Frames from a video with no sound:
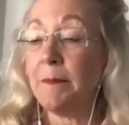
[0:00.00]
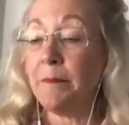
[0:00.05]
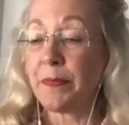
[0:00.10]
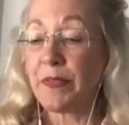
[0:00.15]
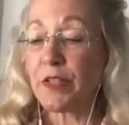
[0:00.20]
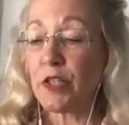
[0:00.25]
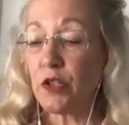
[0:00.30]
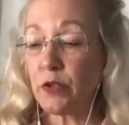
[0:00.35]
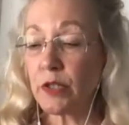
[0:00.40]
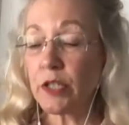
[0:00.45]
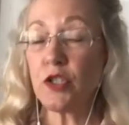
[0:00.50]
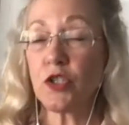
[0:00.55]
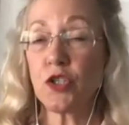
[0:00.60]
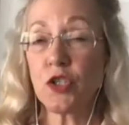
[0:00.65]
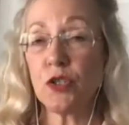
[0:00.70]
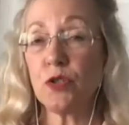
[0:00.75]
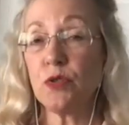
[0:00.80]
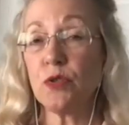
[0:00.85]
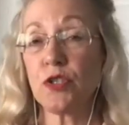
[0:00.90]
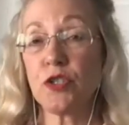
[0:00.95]
You can
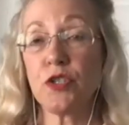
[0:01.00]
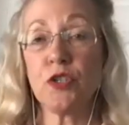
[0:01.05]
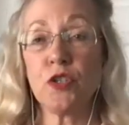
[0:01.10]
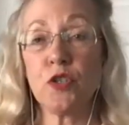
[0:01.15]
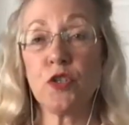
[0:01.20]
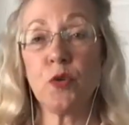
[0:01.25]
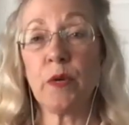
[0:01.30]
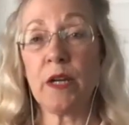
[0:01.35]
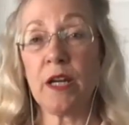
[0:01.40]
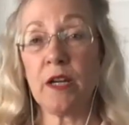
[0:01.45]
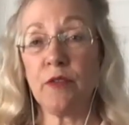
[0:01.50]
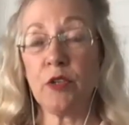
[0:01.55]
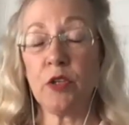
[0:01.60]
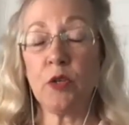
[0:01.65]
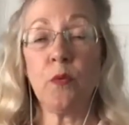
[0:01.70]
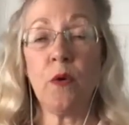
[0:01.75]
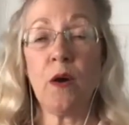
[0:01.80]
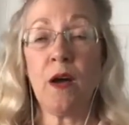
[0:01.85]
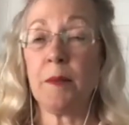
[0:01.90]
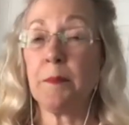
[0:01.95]
choose to do whatever you
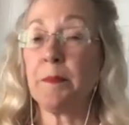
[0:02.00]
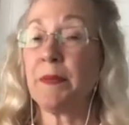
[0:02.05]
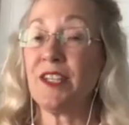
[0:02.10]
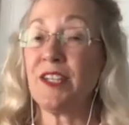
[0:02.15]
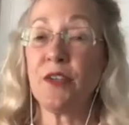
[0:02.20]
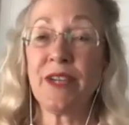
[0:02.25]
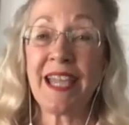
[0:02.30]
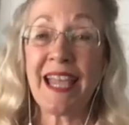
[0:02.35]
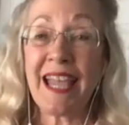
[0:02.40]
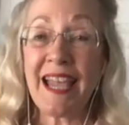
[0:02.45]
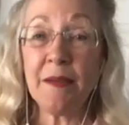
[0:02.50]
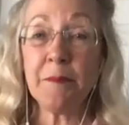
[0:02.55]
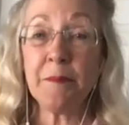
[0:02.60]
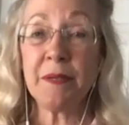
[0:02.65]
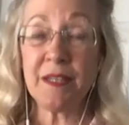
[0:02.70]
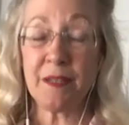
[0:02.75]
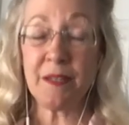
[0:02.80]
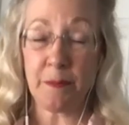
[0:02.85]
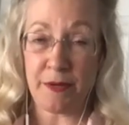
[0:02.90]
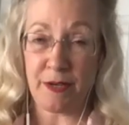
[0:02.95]
want, but you can't be
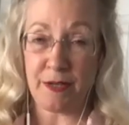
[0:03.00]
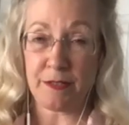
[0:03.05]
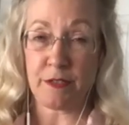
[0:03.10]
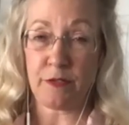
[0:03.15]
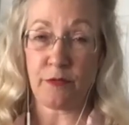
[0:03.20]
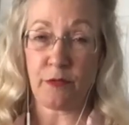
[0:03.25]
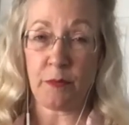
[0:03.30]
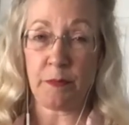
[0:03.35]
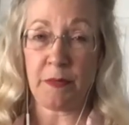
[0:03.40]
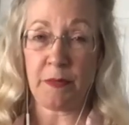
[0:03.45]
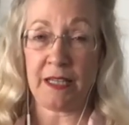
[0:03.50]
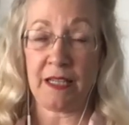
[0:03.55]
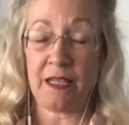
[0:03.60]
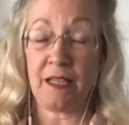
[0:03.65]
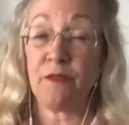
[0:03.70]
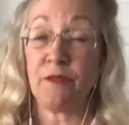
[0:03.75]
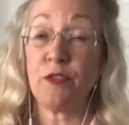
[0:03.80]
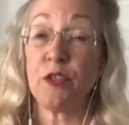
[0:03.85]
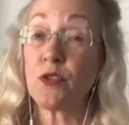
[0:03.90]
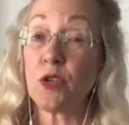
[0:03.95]
the boss of your money
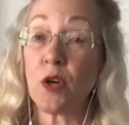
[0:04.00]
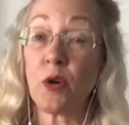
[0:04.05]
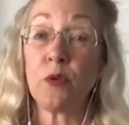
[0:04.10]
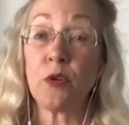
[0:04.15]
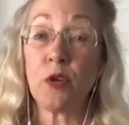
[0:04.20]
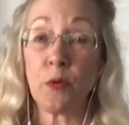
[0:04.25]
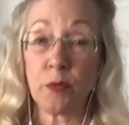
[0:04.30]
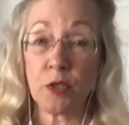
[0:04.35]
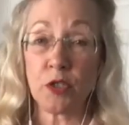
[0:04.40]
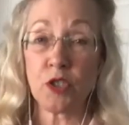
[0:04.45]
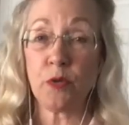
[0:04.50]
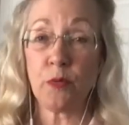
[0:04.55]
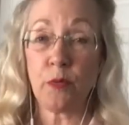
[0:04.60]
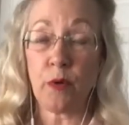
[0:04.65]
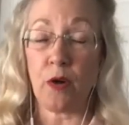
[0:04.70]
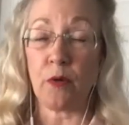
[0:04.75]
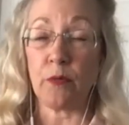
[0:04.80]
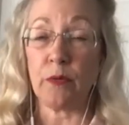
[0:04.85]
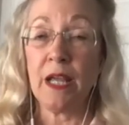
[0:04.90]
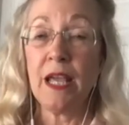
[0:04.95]
if you don't know what you
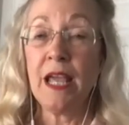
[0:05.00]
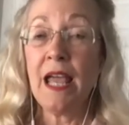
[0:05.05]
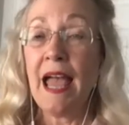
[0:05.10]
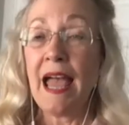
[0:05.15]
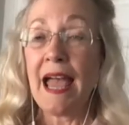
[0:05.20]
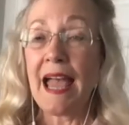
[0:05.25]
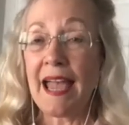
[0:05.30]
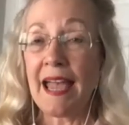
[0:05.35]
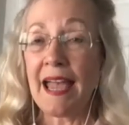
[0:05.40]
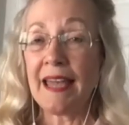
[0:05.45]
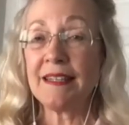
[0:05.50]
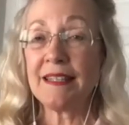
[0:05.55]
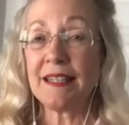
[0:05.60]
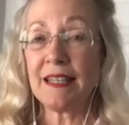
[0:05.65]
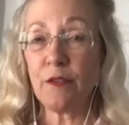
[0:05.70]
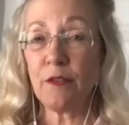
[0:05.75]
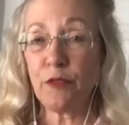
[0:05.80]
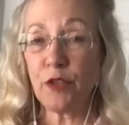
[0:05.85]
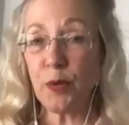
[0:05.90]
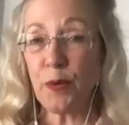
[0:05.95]
own. And
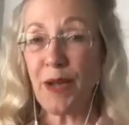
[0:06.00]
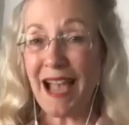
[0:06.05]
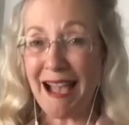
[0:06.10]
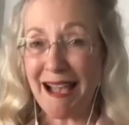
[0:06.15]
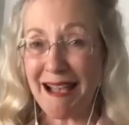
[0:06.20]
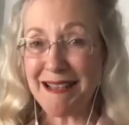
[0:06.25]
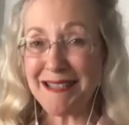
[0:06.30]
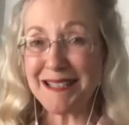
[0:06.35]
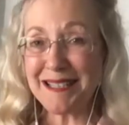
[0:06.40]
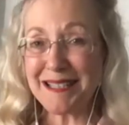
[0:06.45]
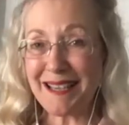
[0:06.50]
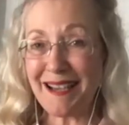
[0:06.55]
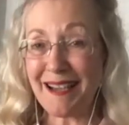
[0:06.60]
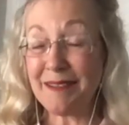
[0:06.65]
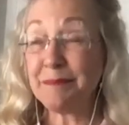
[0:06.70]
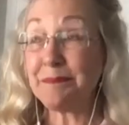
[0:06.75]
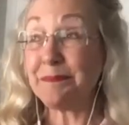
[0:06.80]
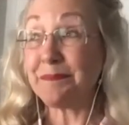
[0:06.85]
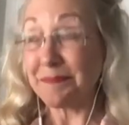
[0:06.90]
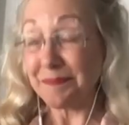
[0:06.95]
if you ask,
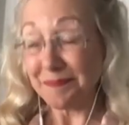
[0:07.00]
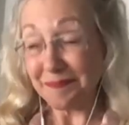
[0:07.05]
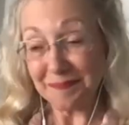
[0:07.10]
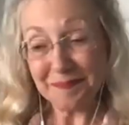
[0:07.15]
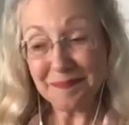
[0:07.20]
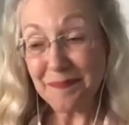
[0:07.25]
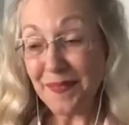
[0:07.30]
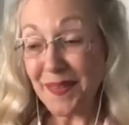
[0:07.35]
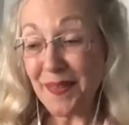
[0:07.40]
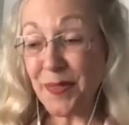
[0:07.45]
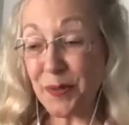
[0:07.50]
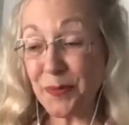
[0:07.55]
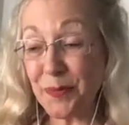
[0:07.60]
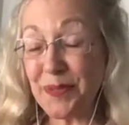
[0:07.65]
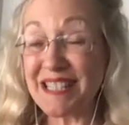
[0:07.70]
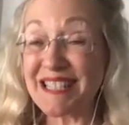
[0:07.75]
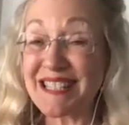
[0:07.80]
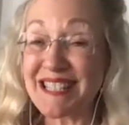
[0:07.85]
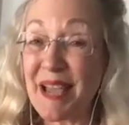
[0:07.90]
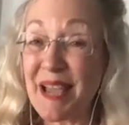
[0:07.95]
the
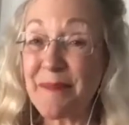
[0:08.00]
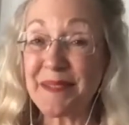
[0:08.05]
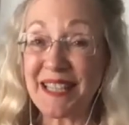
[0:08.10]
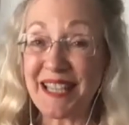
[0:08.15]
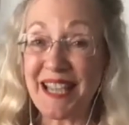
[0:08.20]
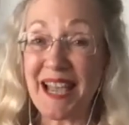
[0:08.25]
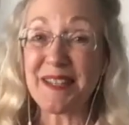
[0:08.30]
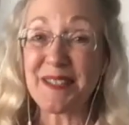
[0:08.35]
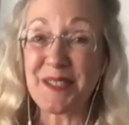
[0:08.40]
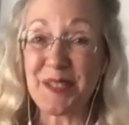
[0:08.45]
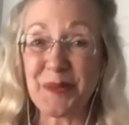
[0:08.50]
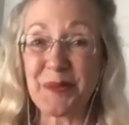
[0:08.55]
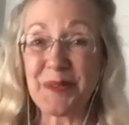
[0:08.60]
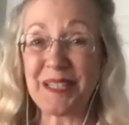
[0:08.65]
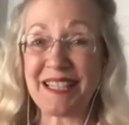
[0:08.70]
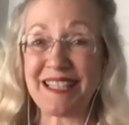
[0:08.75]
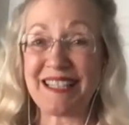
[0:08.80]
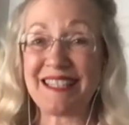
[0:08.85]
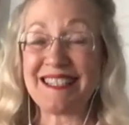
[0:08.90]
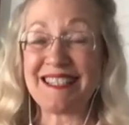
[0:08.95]
reason I began
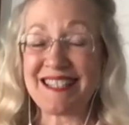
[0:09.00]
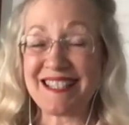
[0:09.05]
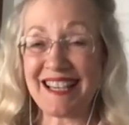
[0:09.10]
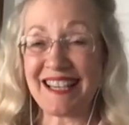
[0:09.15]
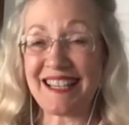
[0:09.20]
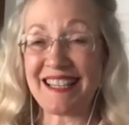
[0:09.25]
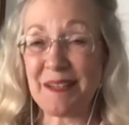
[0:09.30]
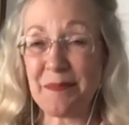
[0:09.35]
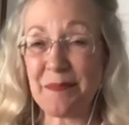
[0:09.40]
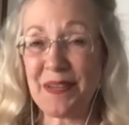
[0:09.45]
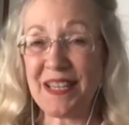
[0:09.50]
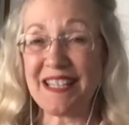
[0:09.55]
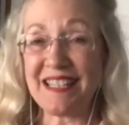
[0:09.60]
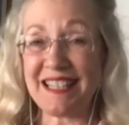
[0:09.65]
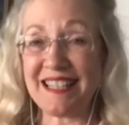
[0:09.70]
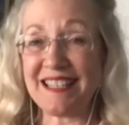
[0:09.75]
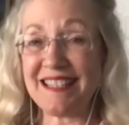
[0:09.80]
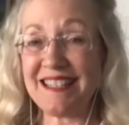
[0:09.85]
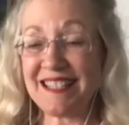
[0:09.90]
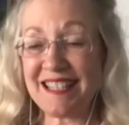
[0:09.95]
doing second
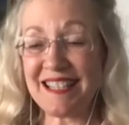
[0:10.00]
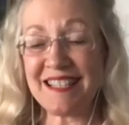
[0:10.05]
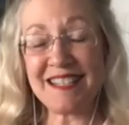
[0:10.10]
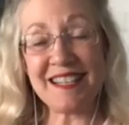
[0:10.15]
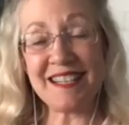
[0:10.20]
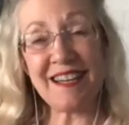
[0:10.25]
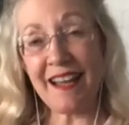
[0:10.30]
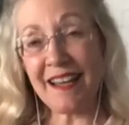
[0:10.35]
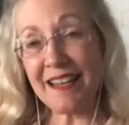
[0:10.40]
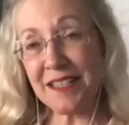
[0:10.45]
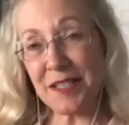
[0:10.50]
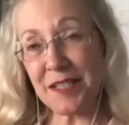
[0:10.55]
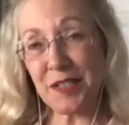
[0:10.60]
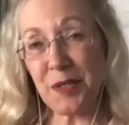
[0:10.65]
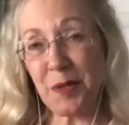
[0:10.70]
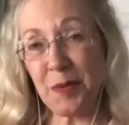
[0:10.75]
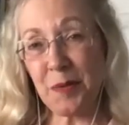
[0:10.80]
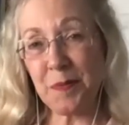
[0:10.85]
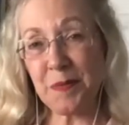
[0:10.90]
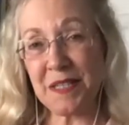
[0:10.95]
opinions is that I
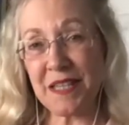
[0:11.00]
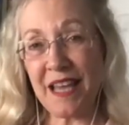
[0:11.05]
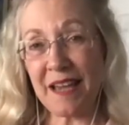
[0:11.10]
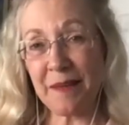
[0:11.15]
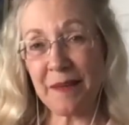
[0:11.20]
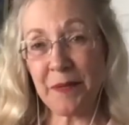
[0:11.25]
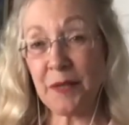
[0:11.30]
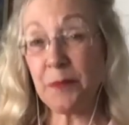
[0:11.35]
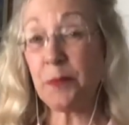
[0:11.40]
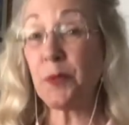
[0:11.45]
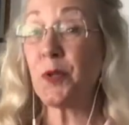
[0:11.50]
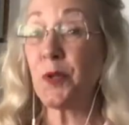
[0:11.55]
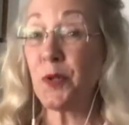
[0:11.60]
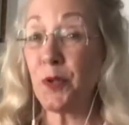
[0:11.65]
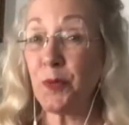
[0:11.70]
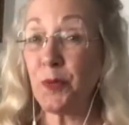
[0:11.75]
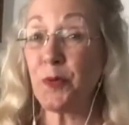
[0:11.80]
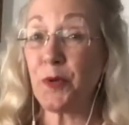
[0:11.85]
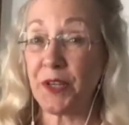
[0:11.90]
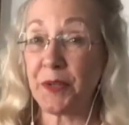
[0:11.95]
assumed that people could
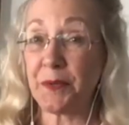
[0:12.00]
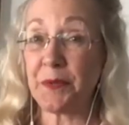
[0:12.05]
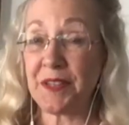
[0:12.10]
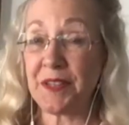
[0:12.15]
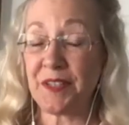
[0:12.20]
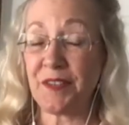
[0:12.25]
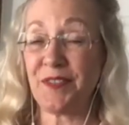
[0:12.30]
work with their